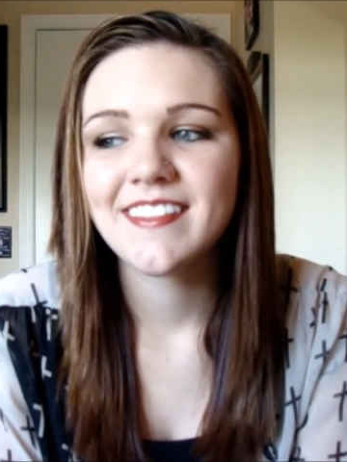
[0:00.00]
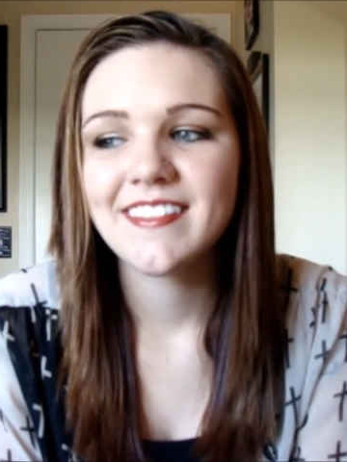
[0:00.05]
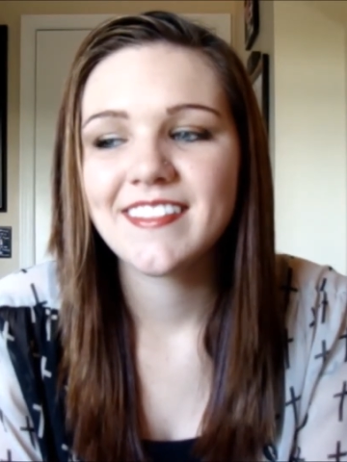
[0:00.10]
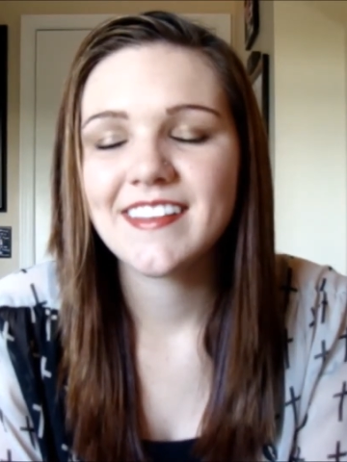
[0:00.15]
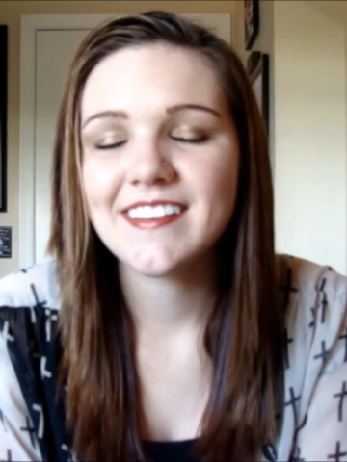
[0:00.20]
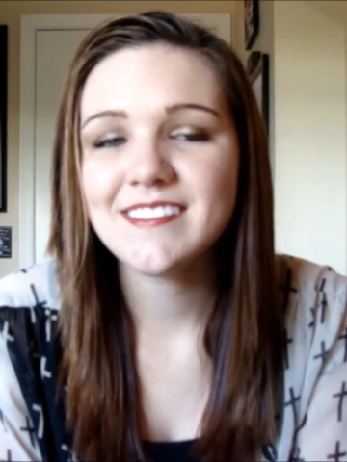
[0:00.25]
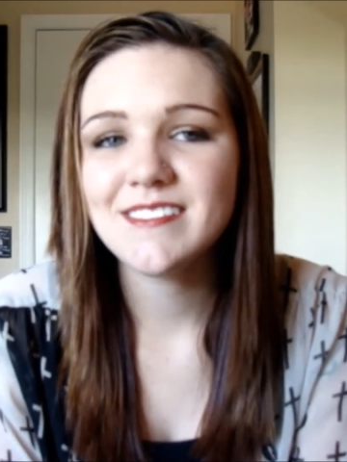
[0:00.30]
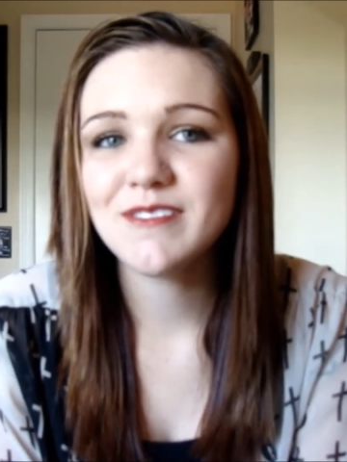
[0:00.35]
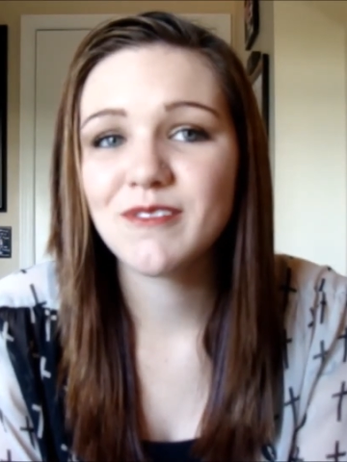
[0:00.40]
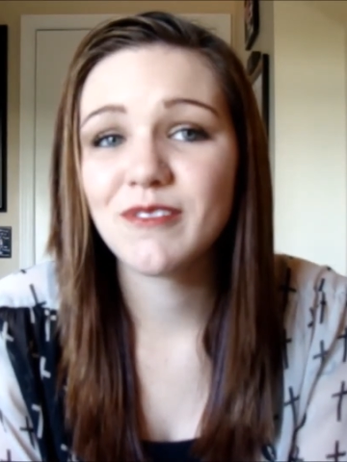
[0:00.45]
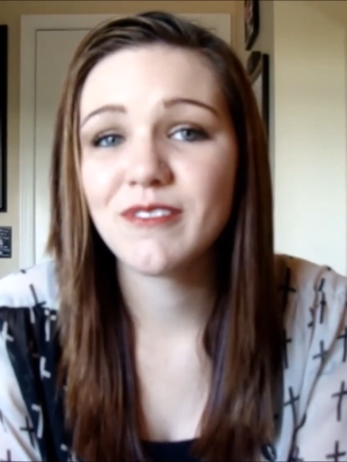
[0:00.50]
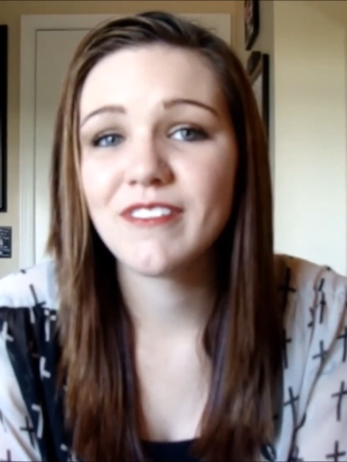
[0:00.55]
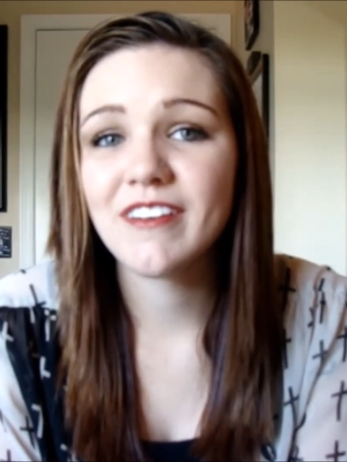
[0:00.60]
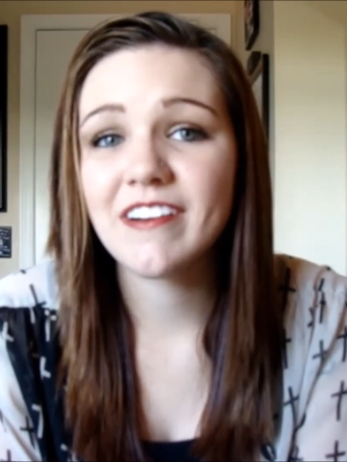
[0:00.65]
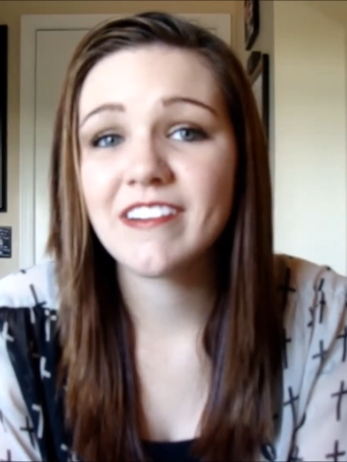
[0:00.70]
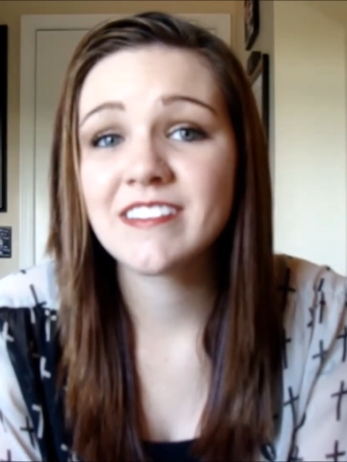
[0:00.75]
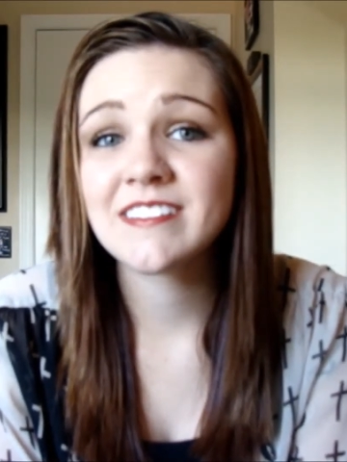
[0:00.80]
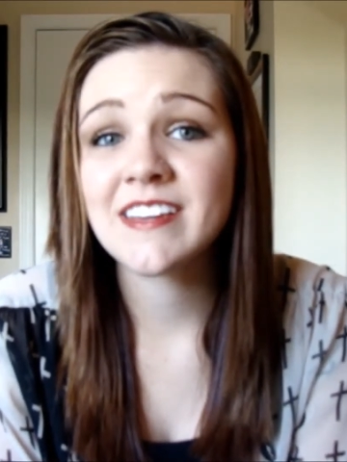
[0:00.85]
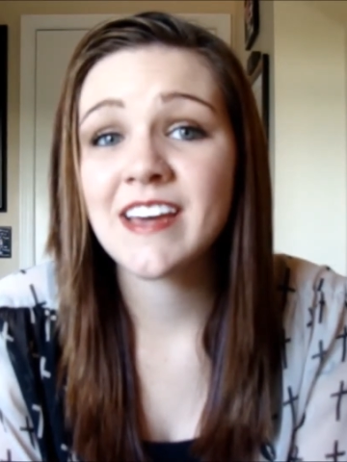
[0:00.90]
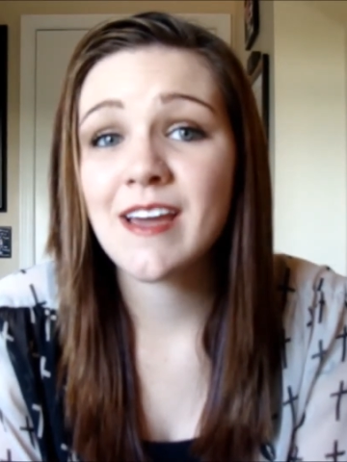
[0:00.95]
that's a
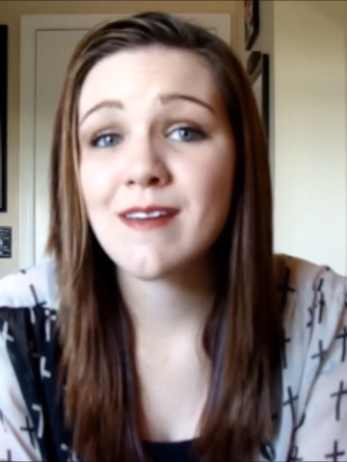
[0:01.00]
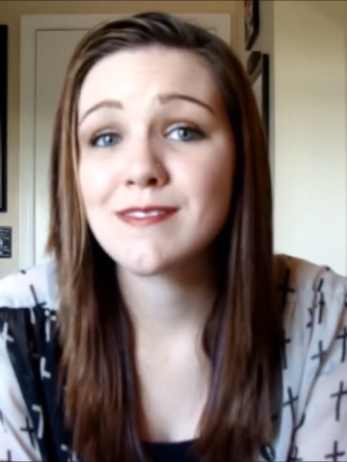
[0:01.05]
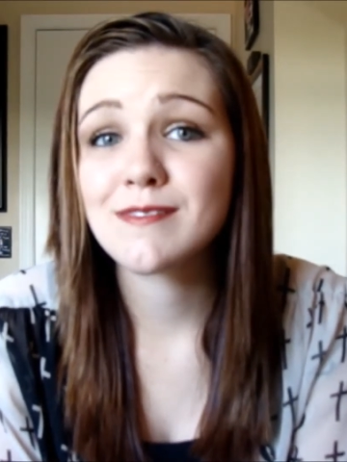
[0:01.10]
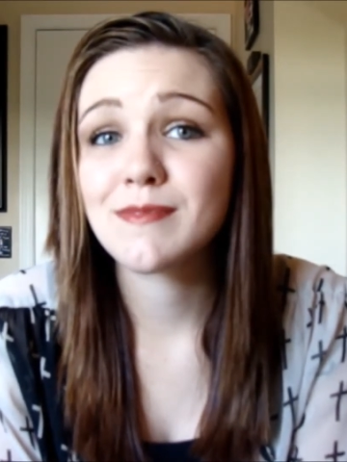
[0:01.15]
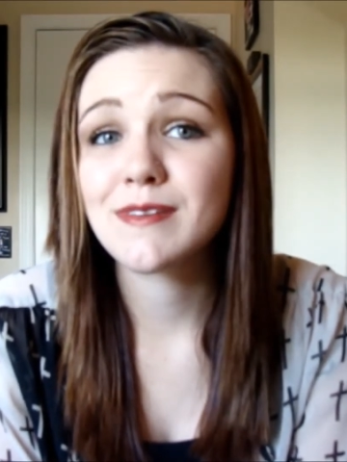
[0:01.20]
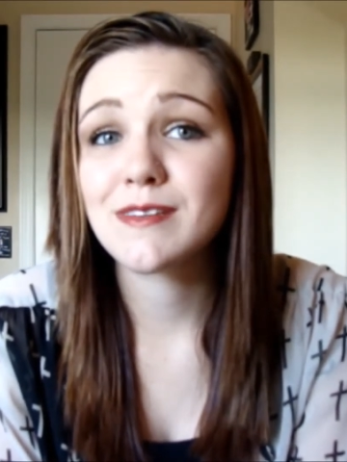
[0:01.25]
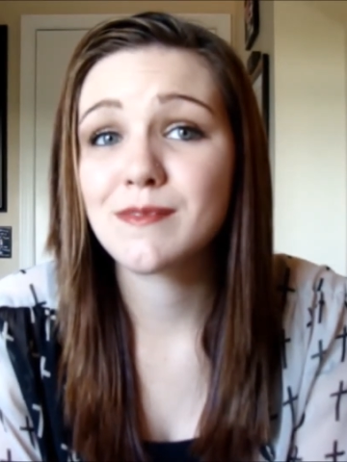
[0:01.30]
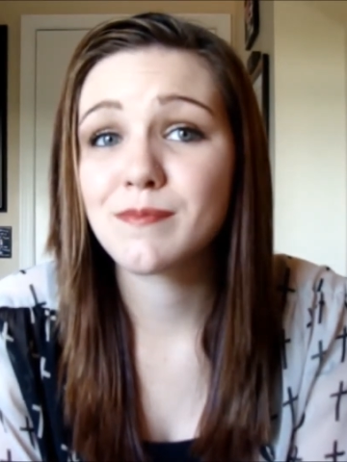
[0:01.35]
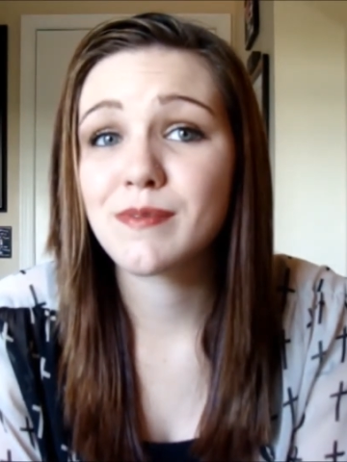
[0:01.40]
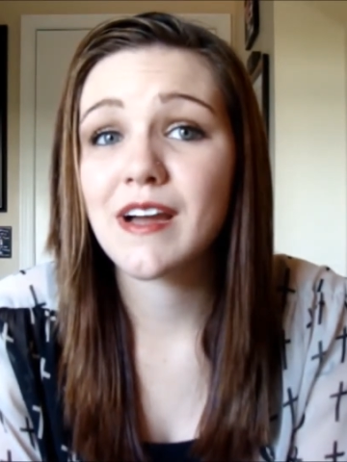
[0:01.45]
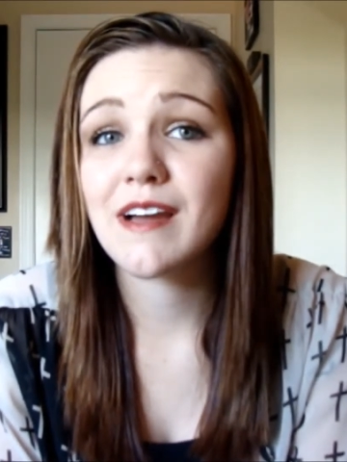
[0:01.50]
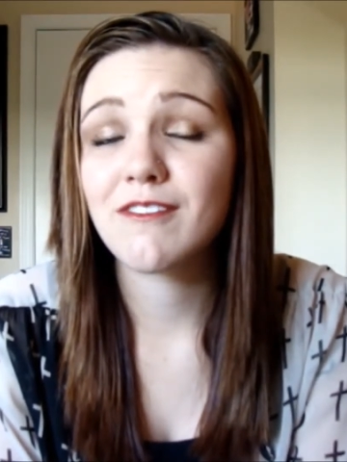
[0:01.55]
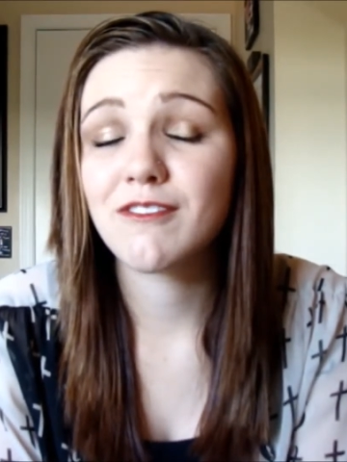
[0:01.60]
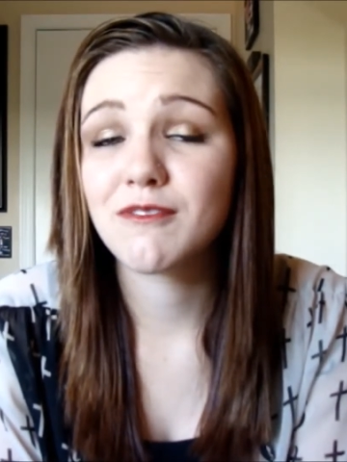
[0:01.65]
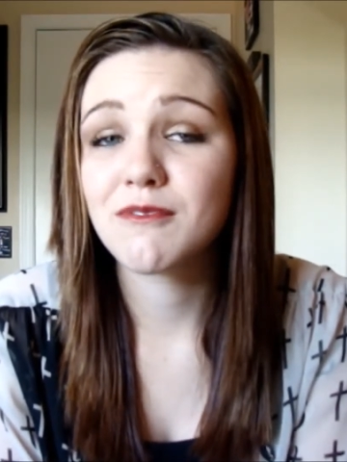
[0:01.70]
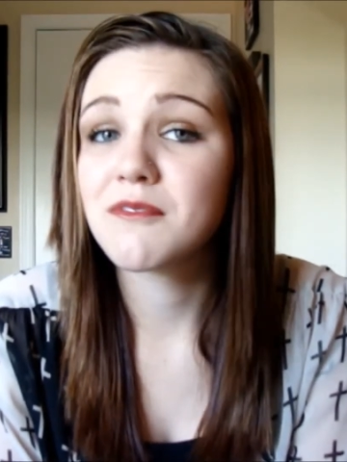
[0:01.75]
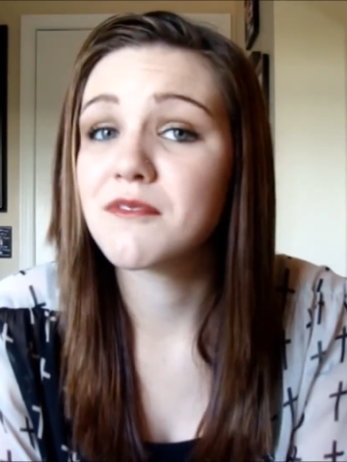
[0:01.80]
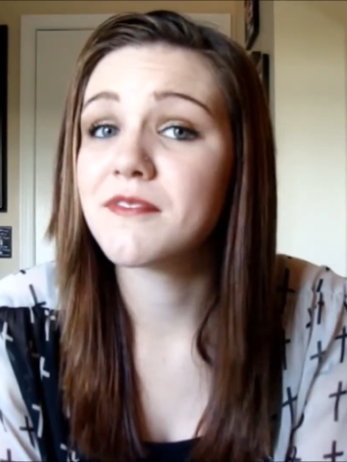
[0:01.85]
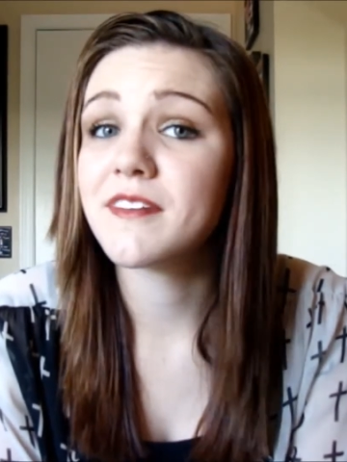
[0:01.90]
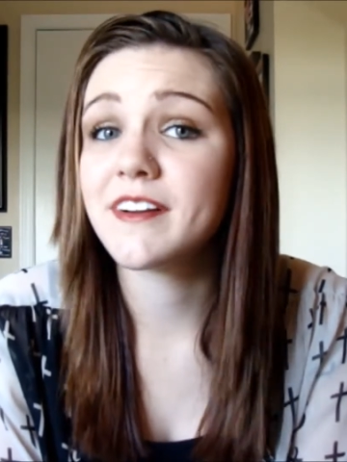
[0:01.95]
long time to be deprived
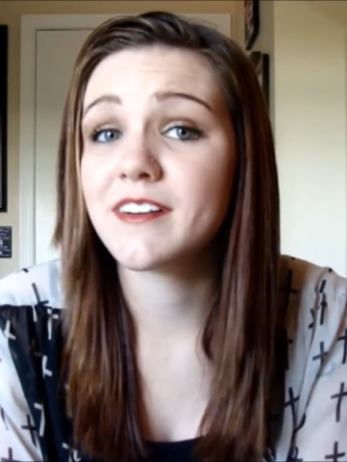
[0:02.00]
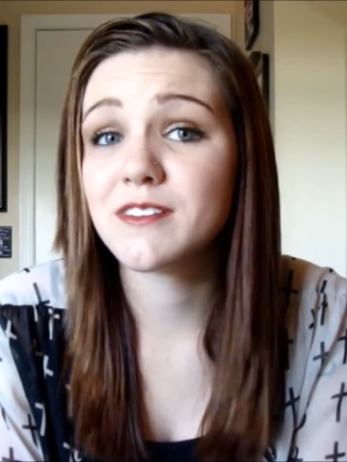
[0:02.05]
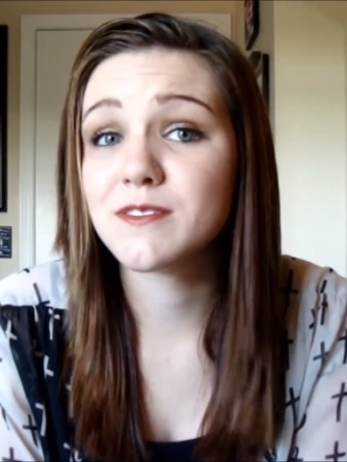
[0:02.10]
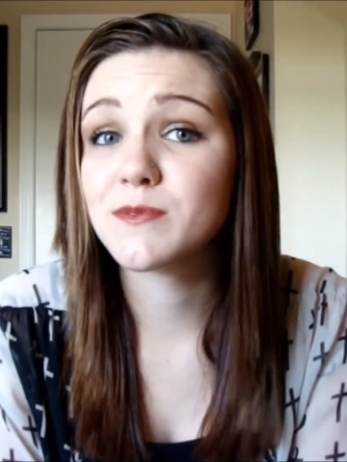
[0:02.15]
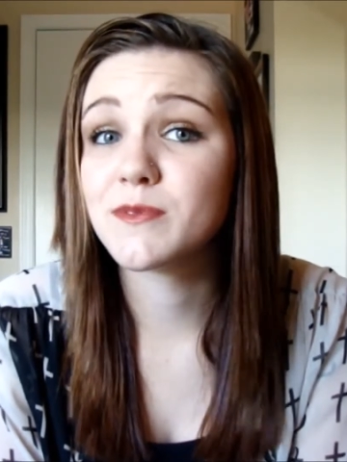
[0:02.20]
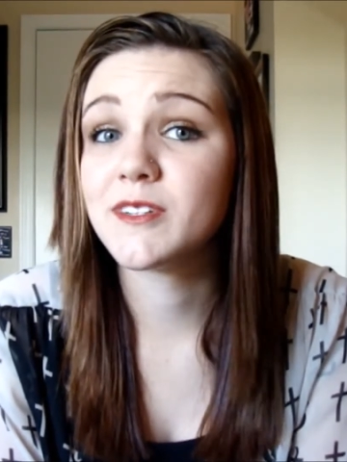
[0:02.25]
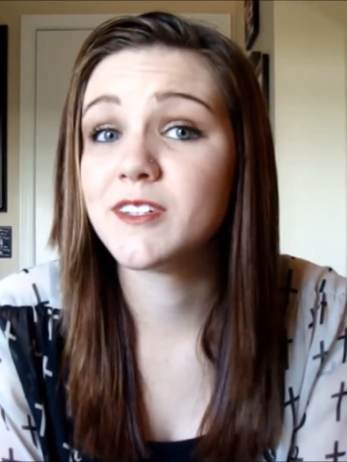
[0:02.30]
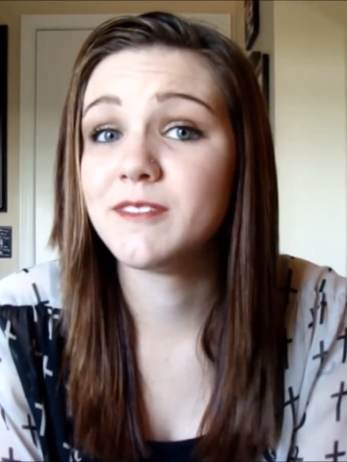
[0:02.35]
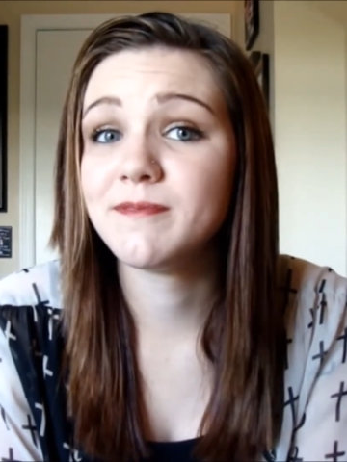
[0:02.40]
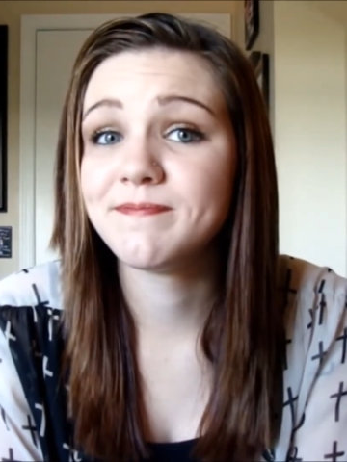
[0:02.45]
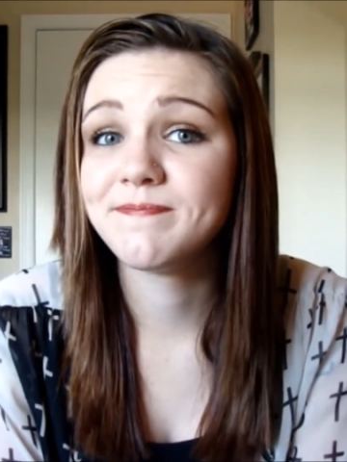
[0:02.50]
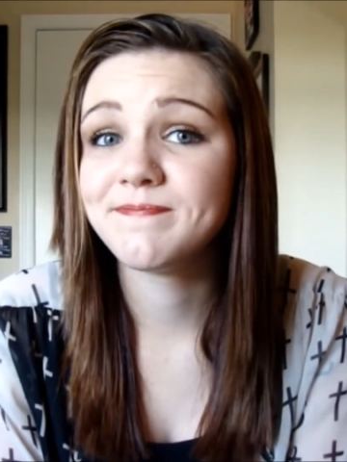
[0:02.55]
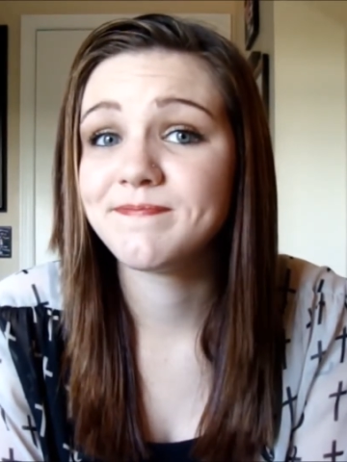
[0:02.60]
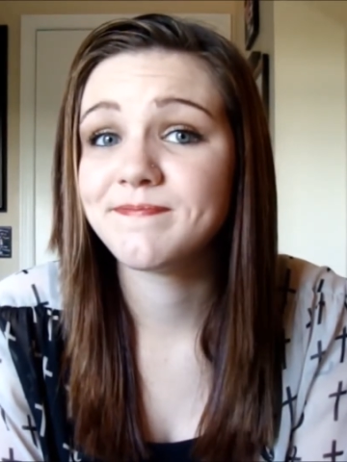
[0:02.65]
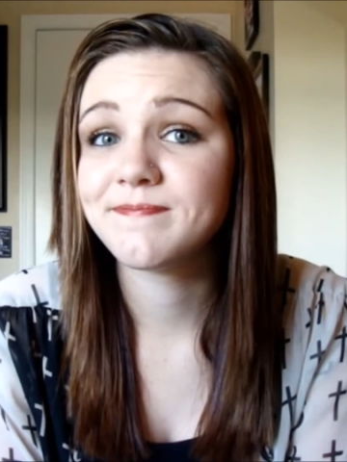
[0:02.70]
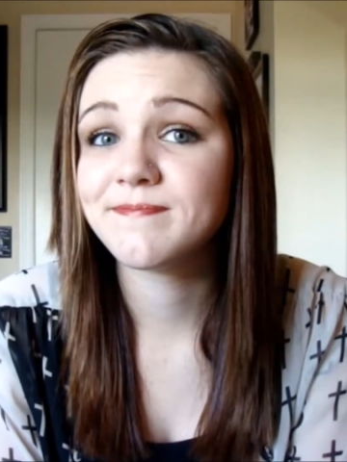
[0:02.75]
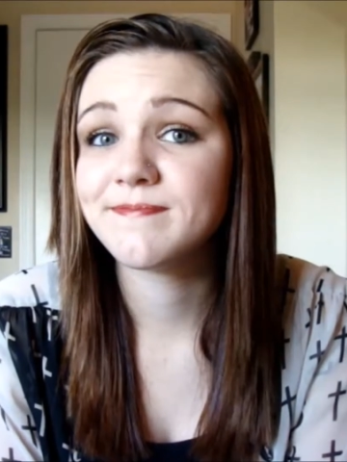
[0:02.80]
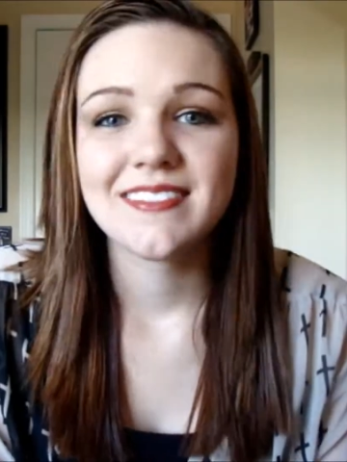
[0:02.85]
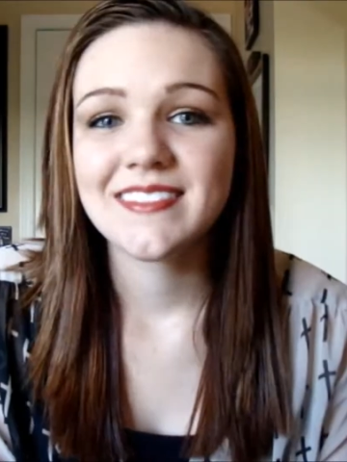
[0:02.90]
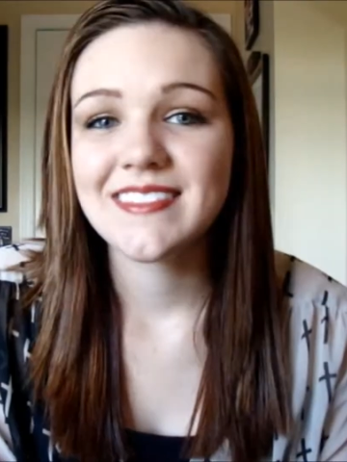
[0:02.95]
of a Ferris
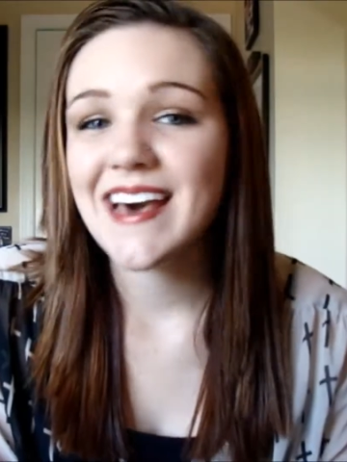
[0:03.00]
wheel.